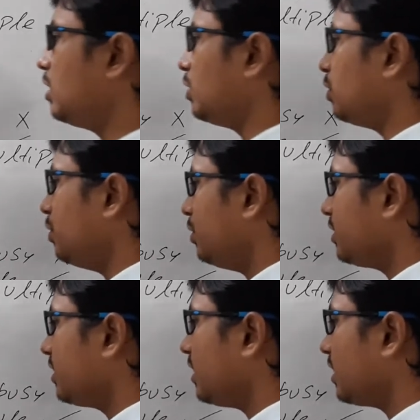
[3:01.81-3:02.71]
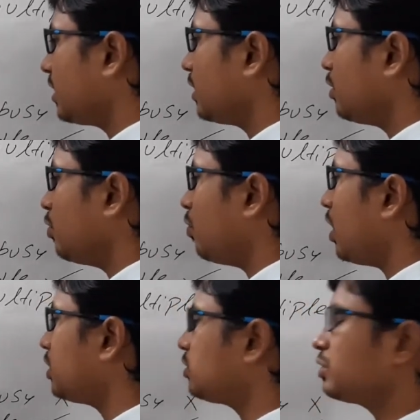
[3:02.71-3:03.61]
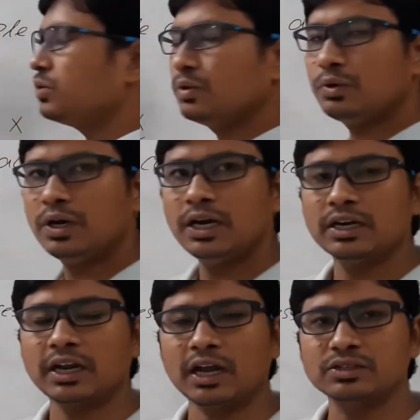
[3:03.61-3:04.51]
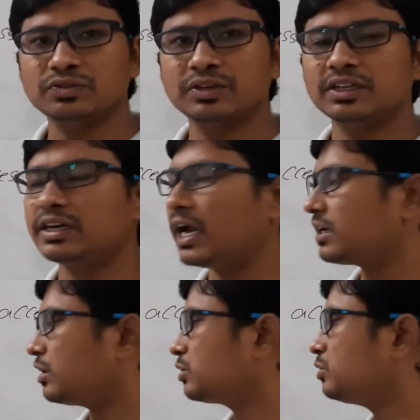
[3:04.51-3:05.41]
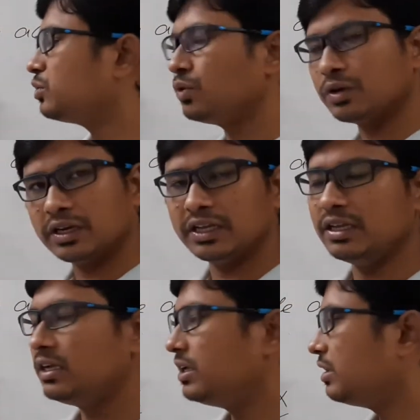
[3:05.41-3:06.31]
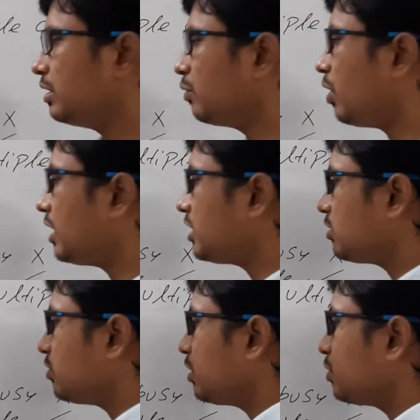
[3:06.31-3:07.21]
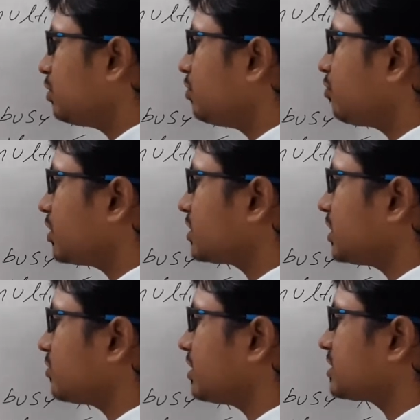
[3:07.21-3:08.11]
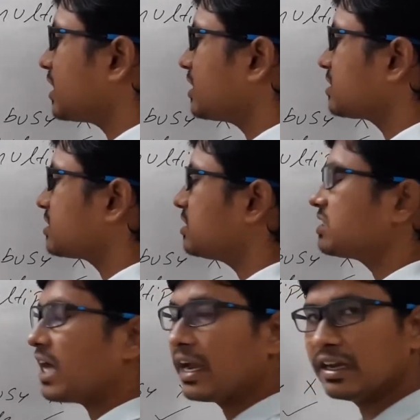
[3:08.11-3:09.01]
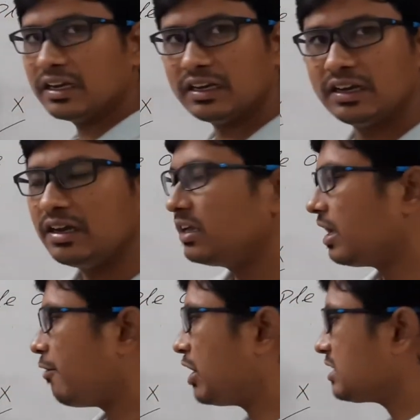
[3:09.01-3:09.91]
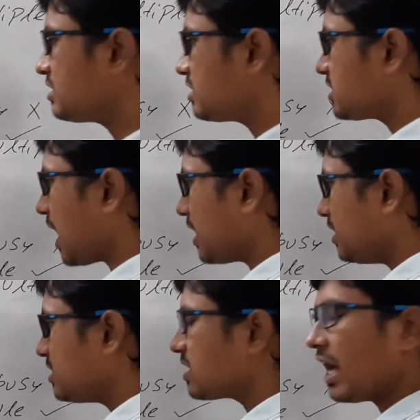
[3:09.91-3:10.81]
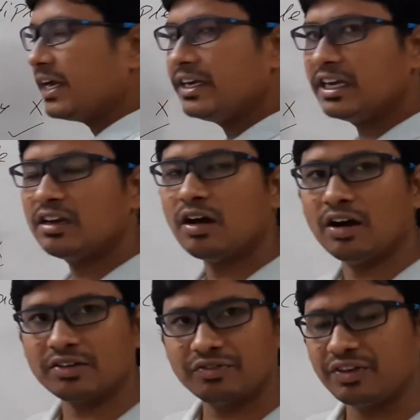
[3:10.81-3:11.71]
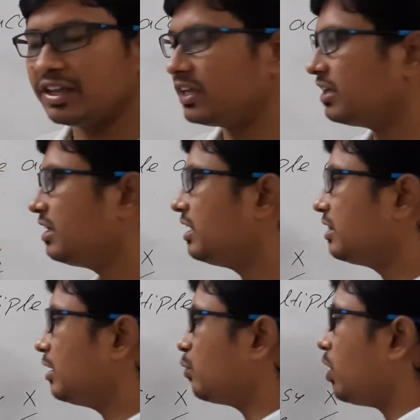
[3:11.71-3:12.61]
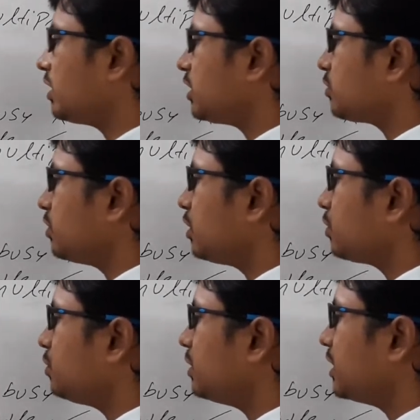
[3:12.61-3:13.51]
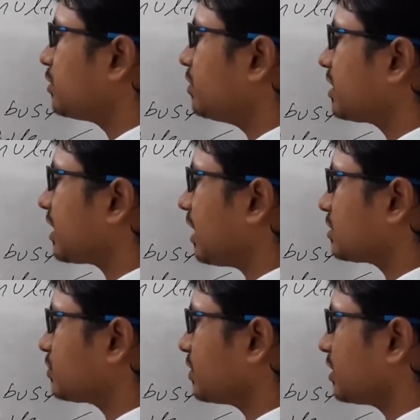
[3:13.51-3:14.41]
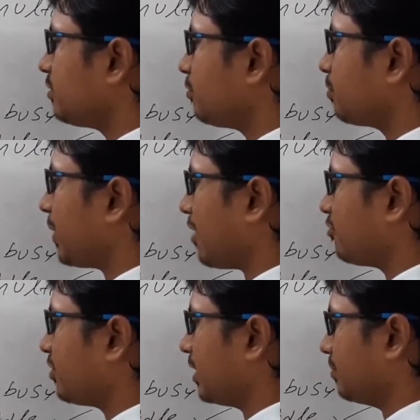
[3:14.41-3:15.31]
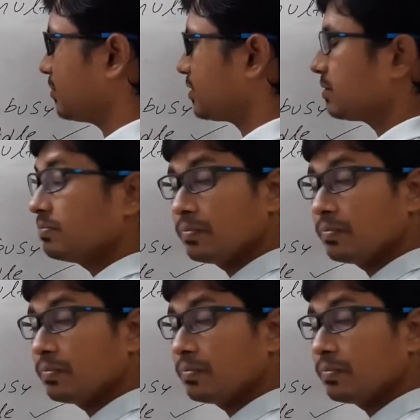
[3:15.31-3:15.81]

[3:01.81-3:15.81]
node A want to transfer the data to node D. Then what it will do? First, it will sense the channel. Once the channel is idle or free, then what it will do? It will transfer the frames.